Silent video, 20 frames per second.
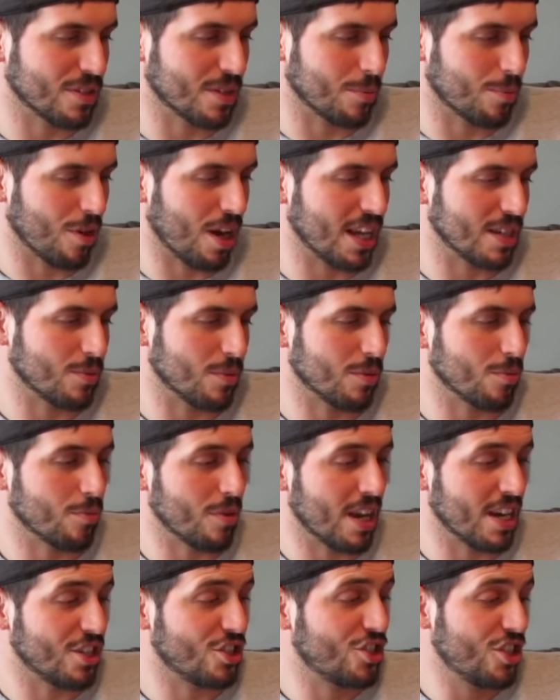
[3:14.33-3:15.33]
surprised with
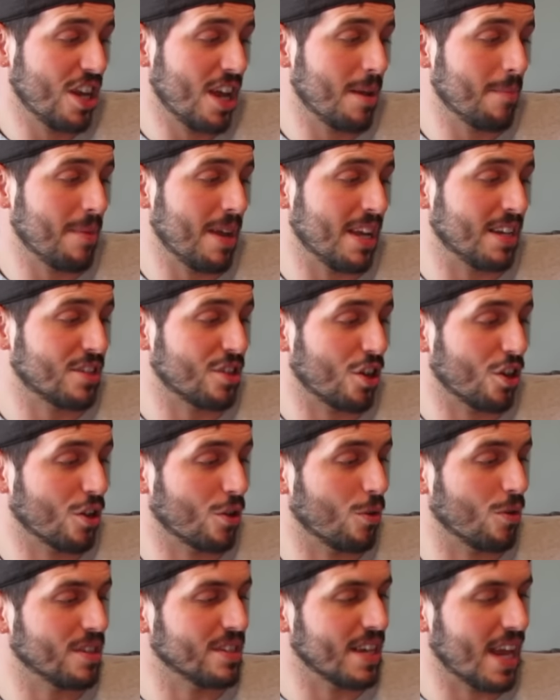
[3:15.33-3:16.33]
red gem and
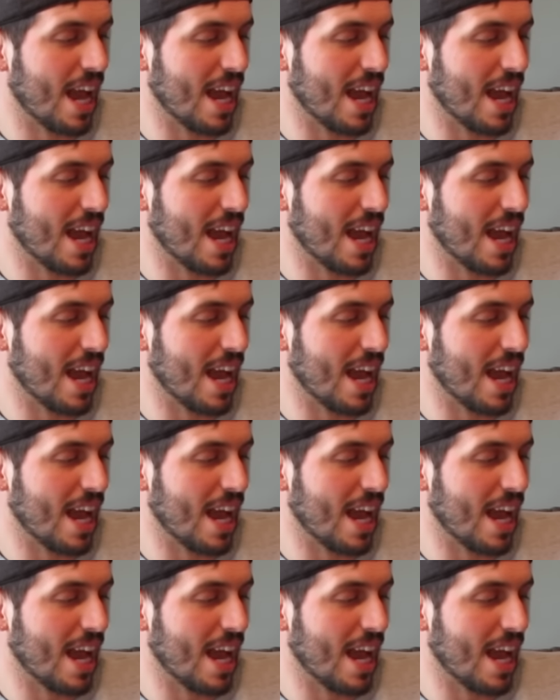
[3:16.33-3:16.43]
turquoise